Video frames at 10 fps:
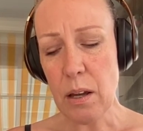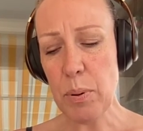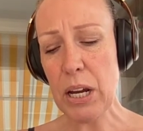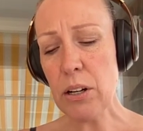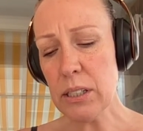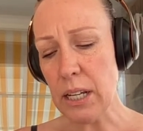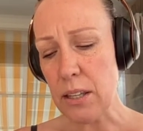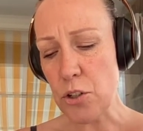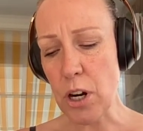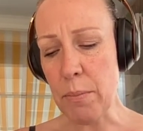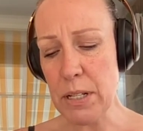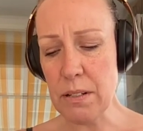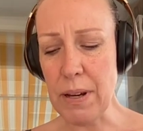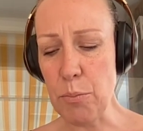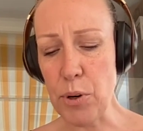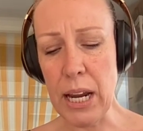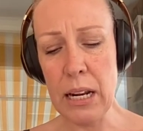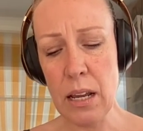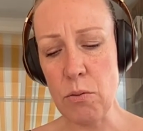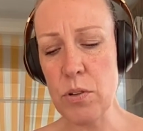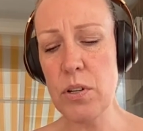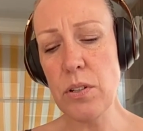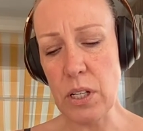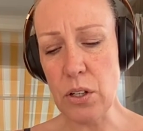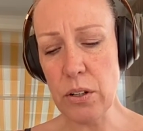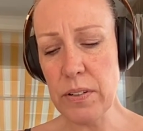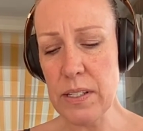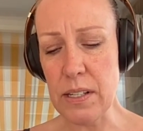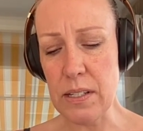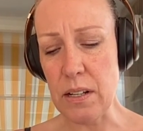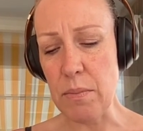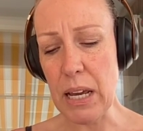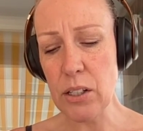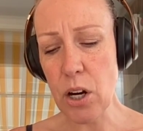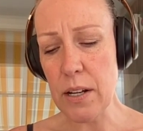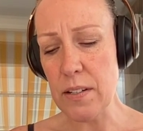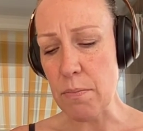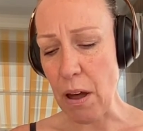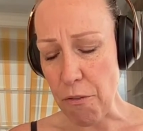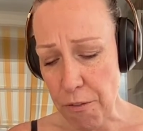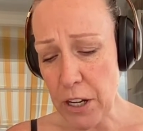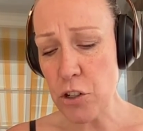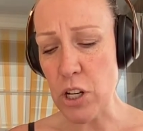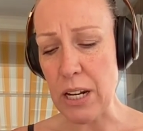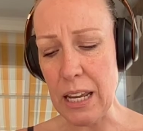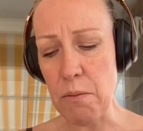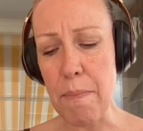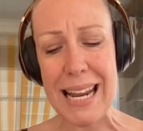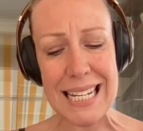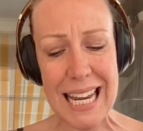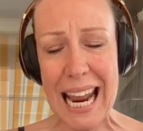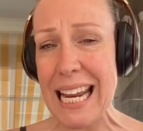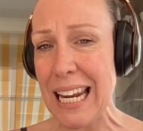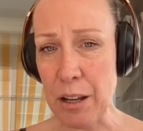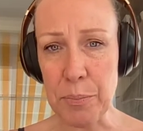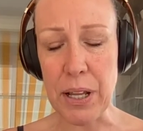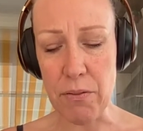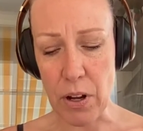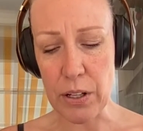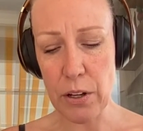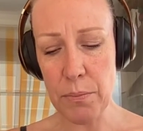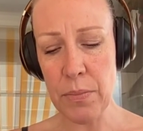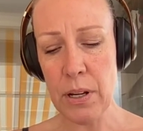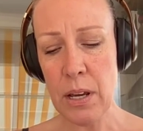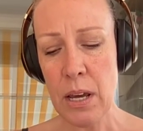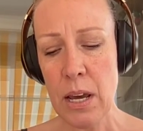Apparently, the trauma to my brain and resulting nervous system had caused a malfunction in maintaining blood volume.